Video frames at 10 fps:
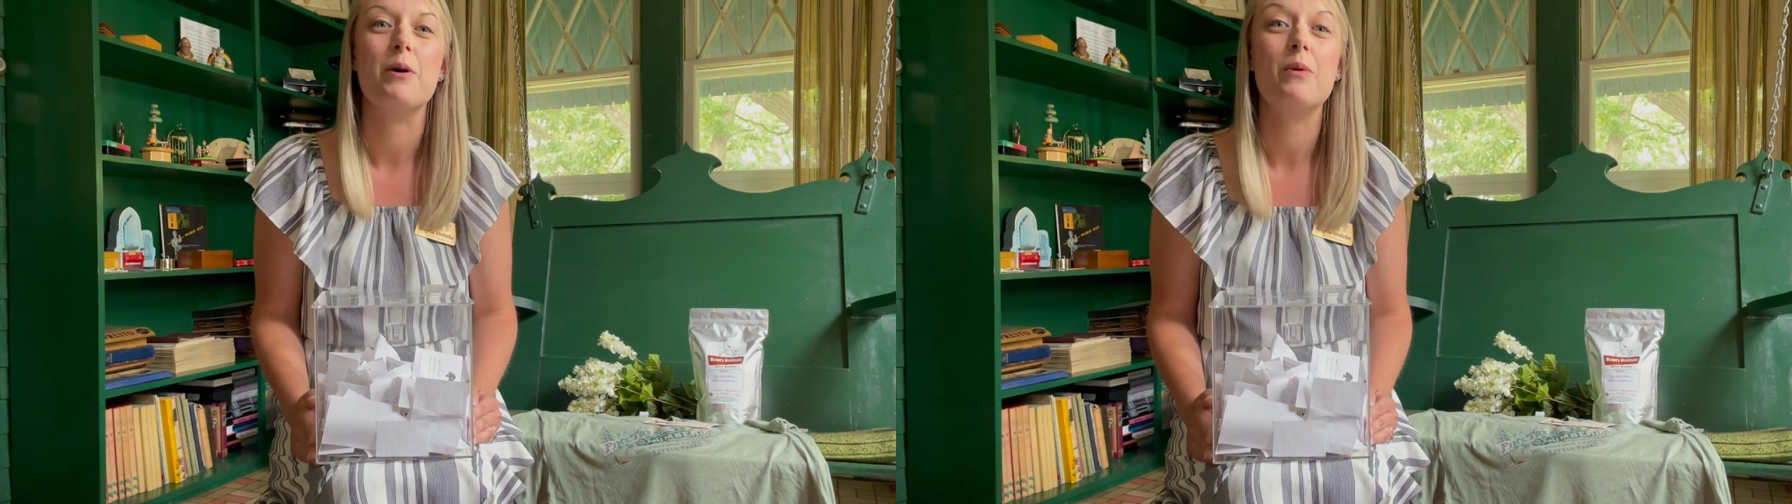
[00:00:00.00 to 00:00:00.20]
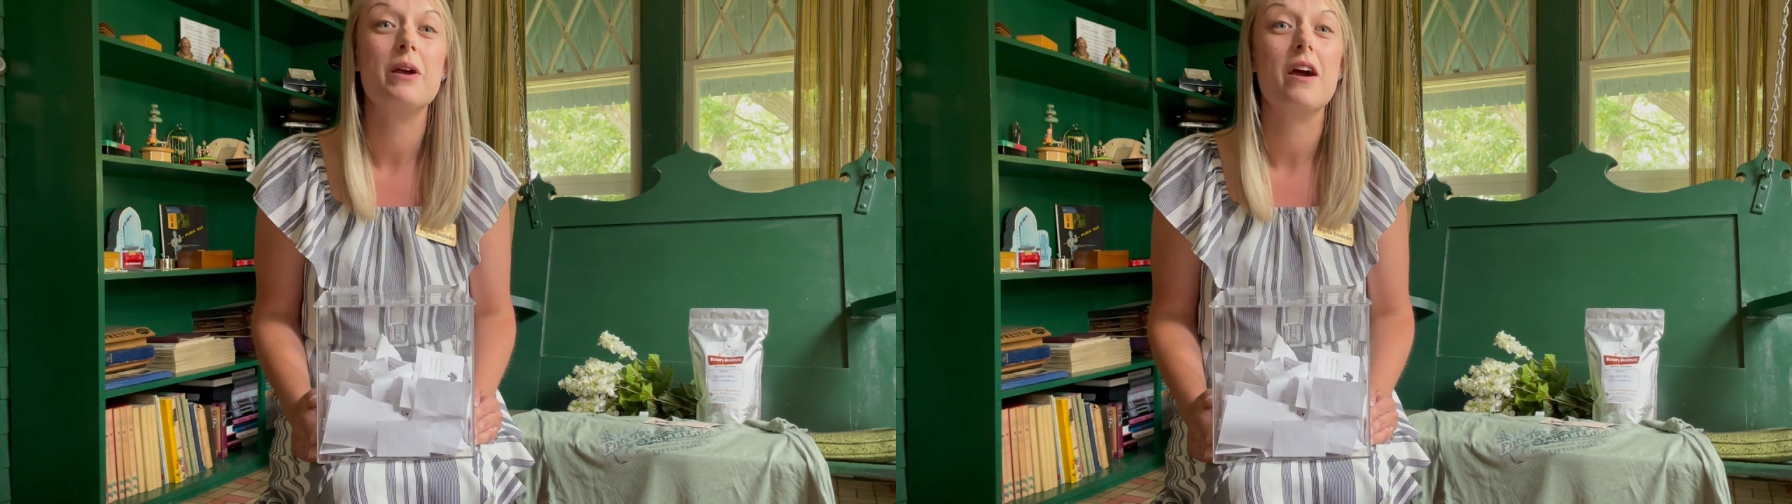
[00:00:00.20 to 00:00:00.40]

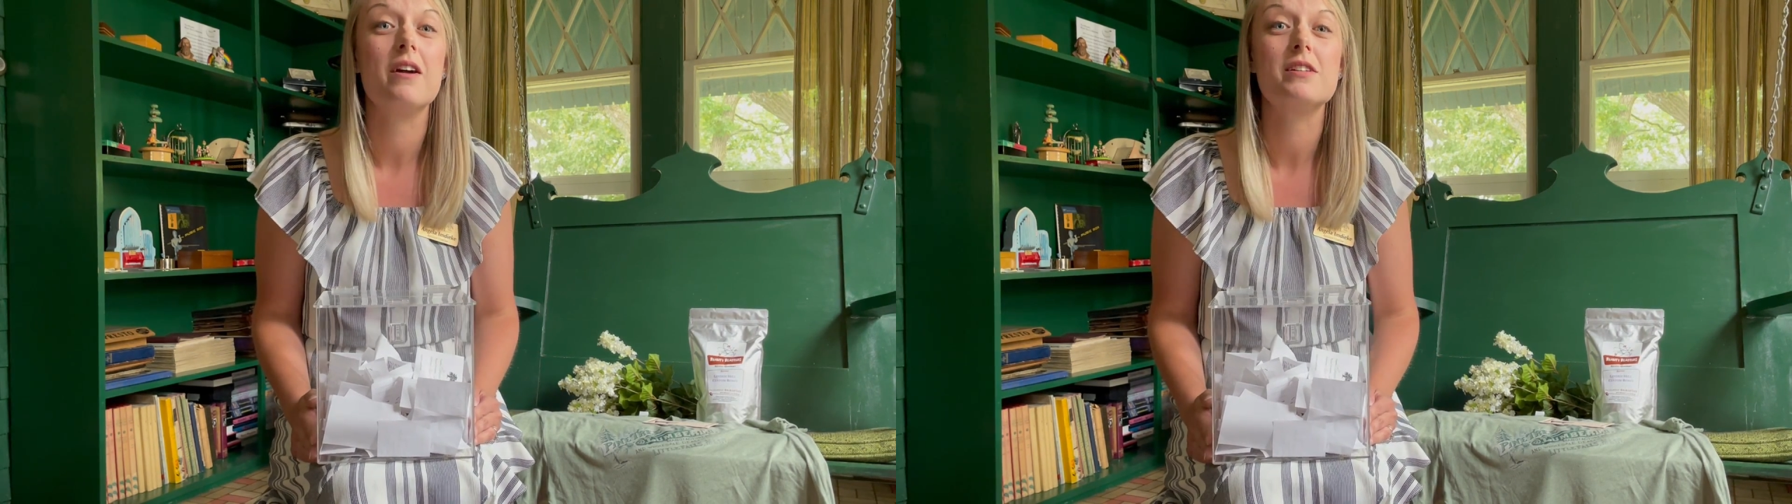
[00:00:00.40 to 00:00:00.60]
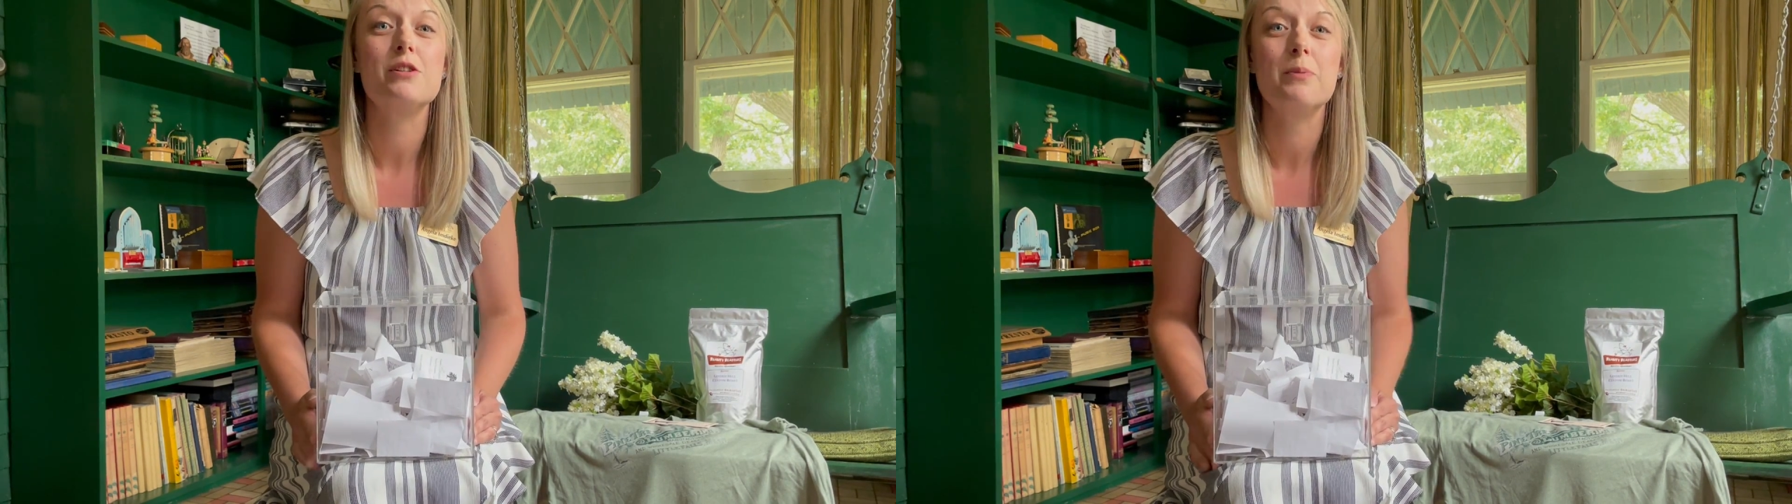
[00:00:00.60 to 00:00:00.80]
We
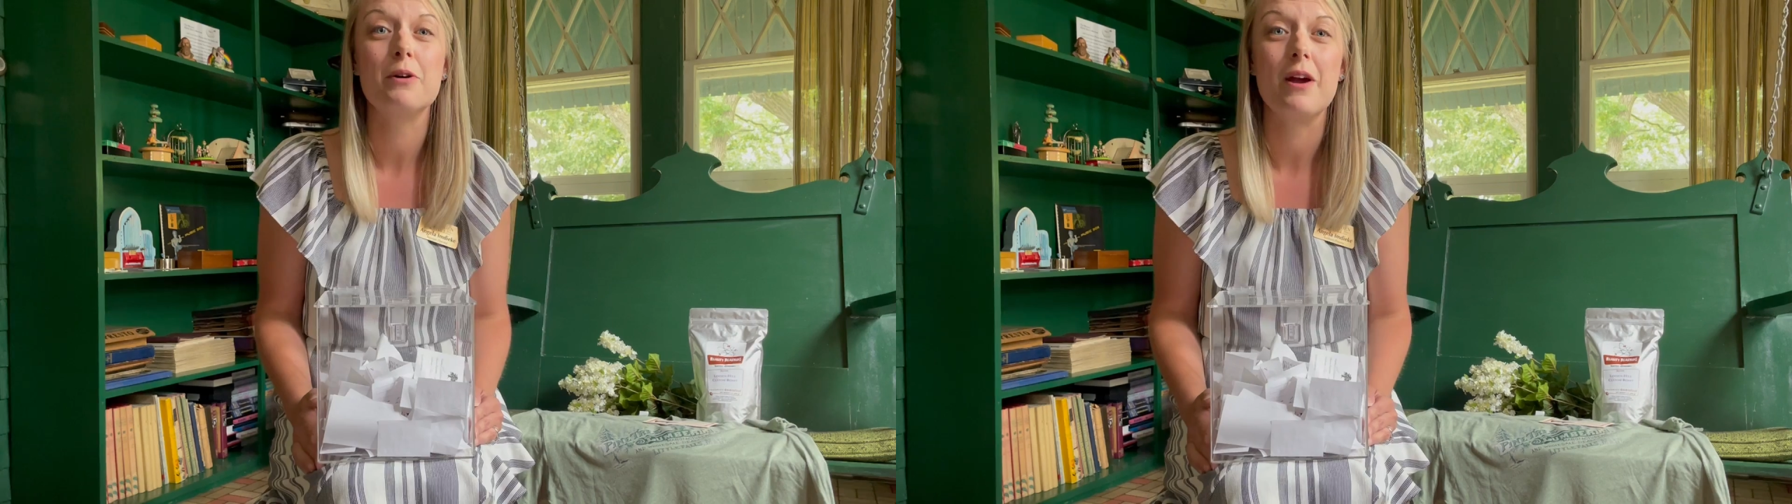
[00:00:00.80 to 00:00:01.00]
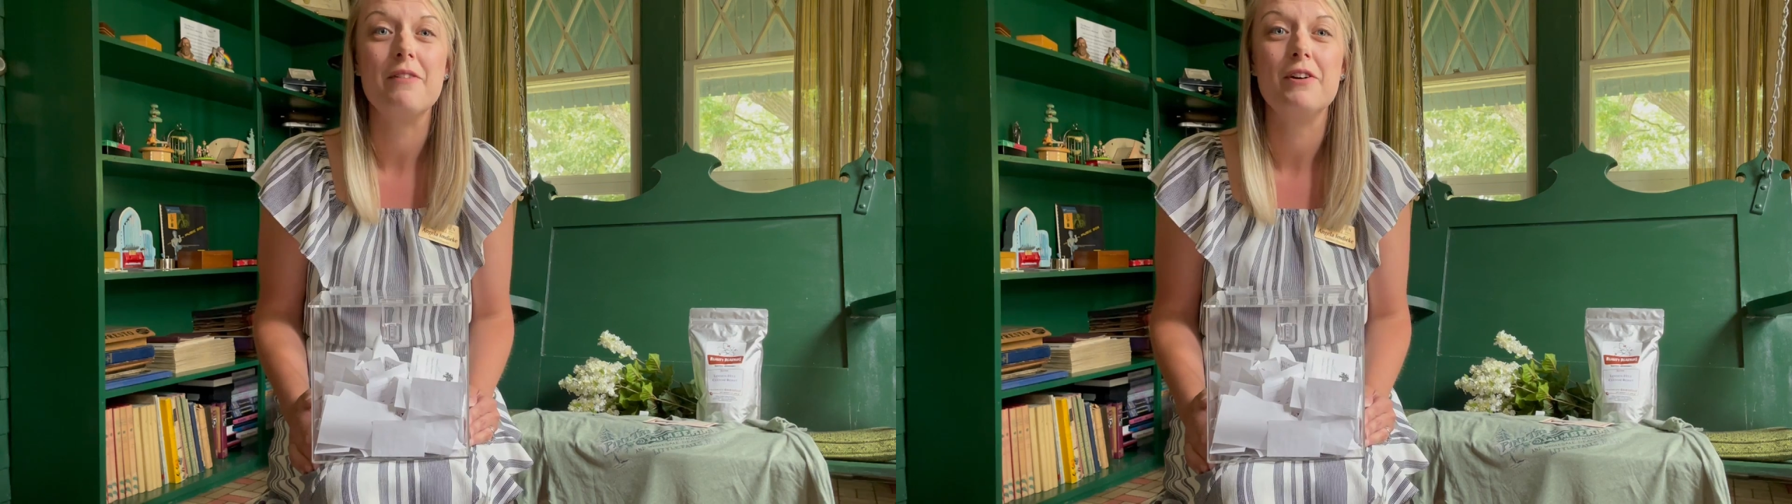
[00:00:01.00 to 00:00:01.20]
are super
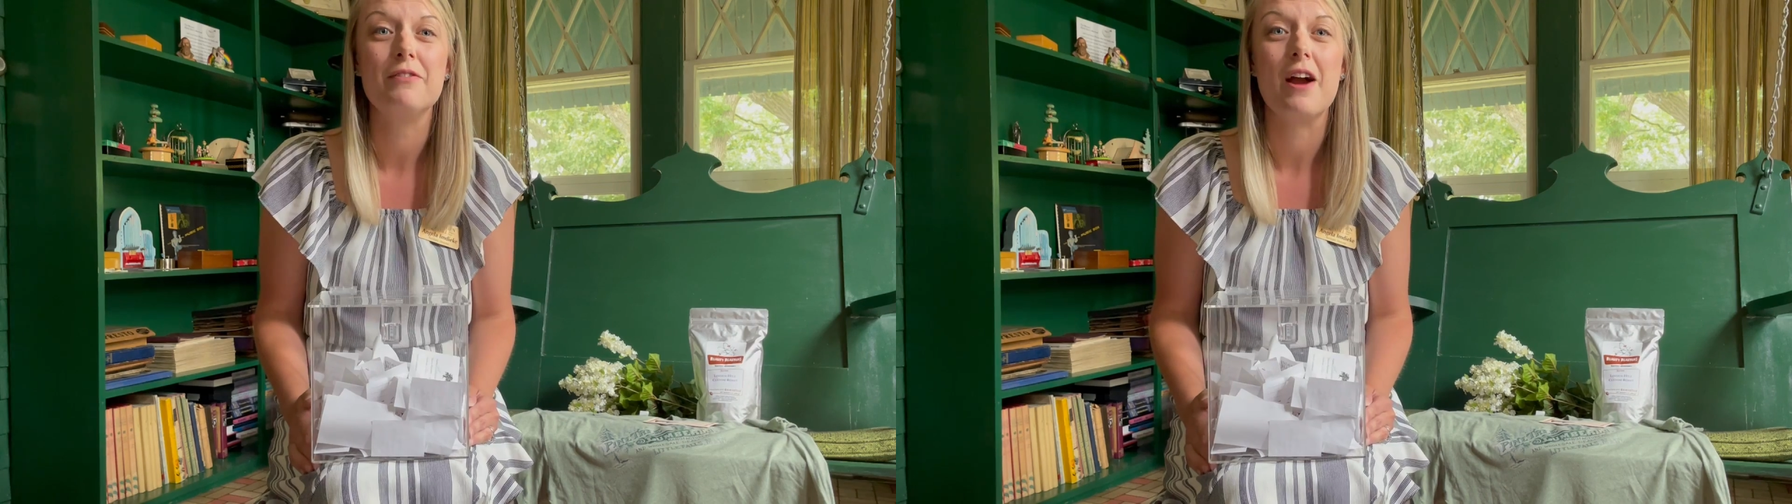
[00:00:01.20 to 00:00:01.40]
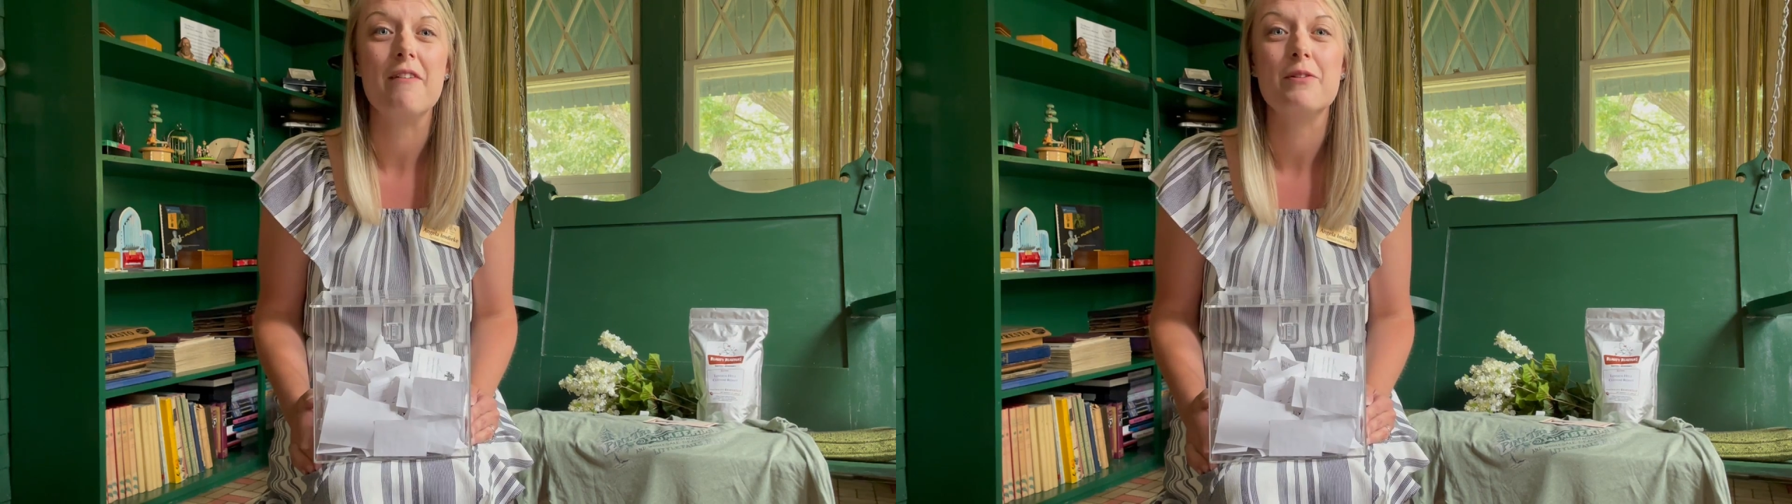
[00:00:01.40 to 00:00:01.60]
grateful
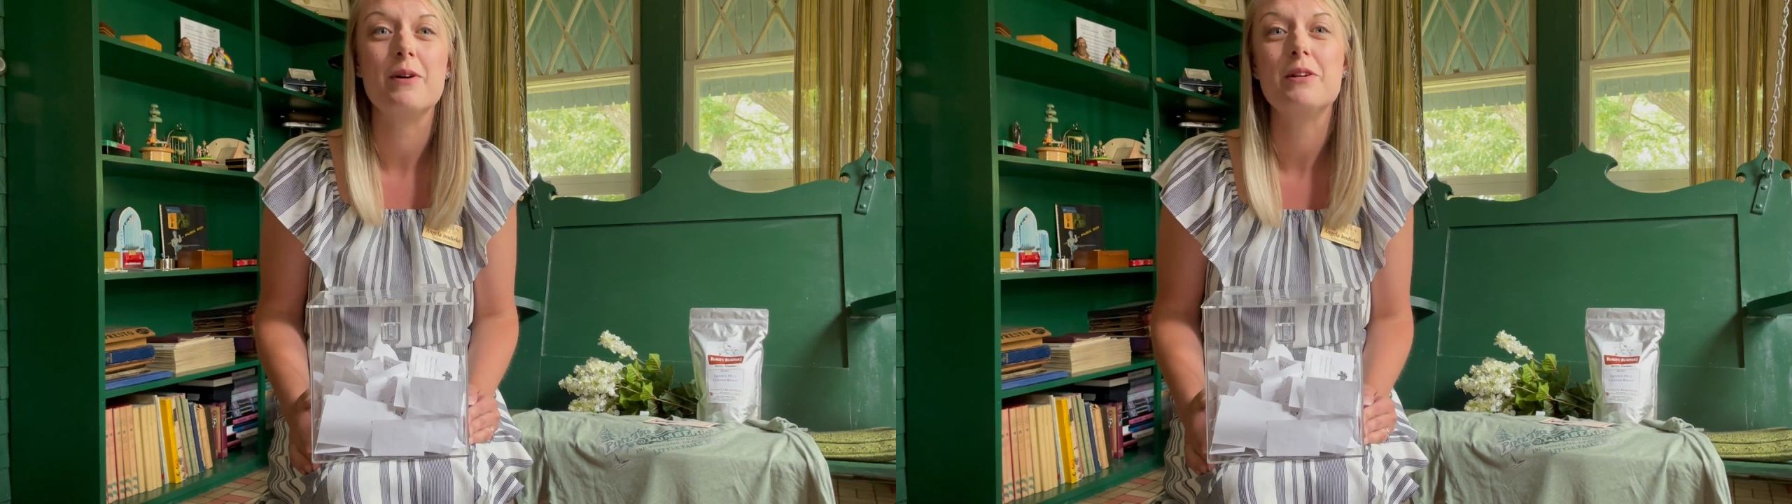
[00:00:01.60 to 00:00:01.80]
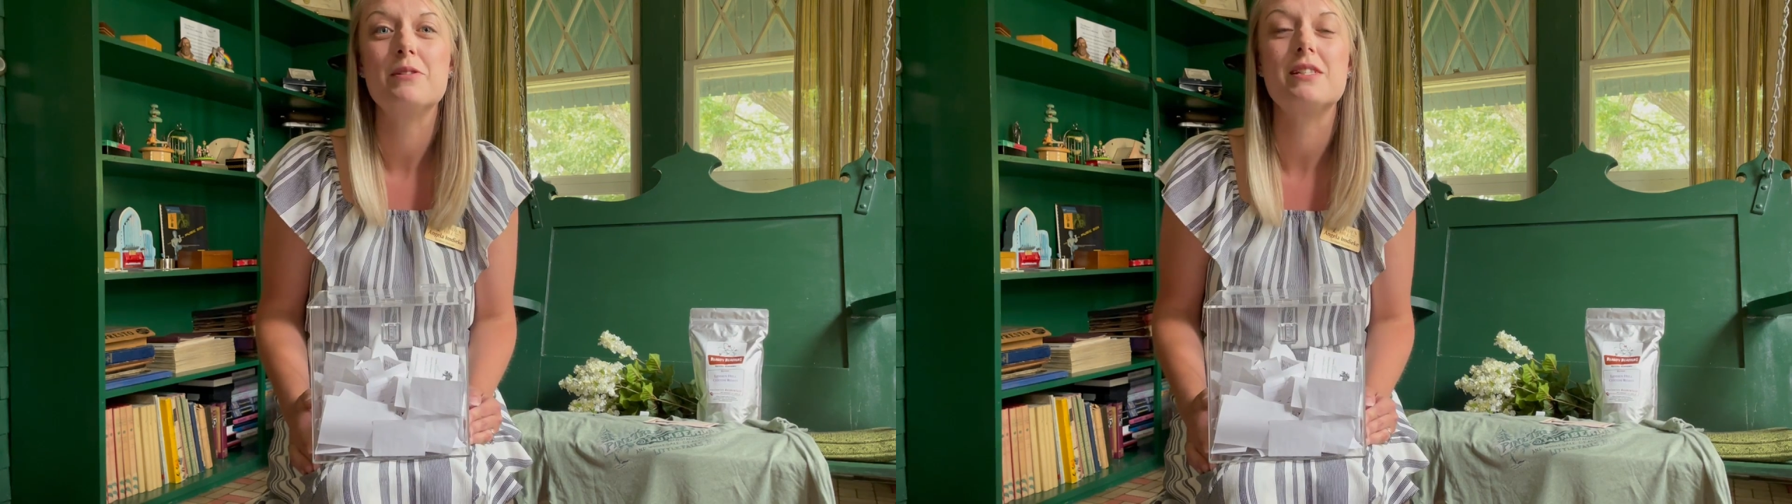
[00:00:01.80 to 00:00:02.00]
for
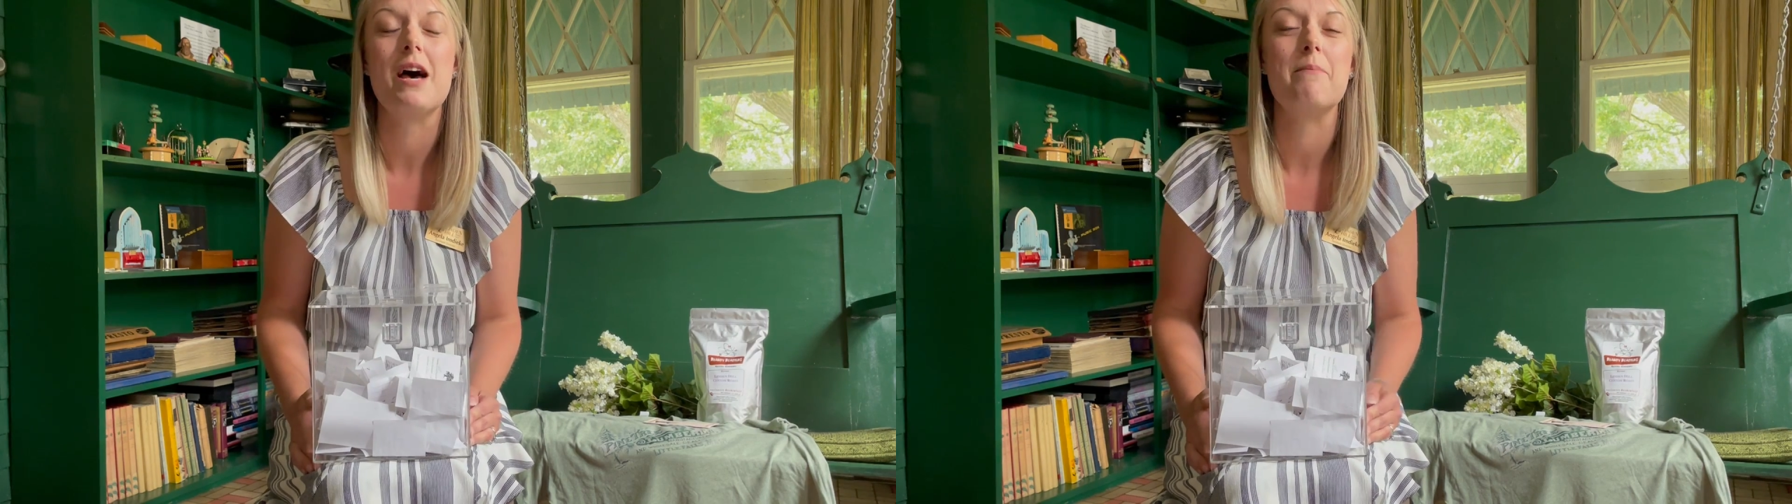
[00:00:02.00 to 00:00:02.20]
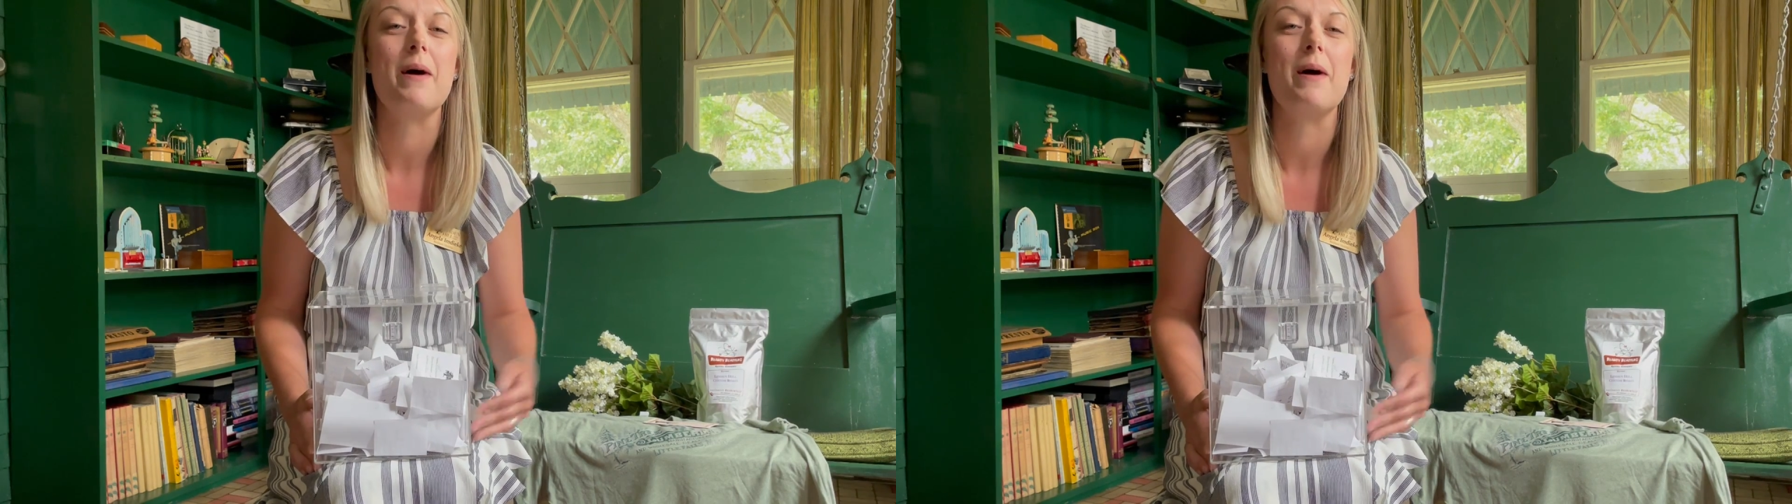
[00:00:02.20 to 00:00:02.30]
everyone who stopped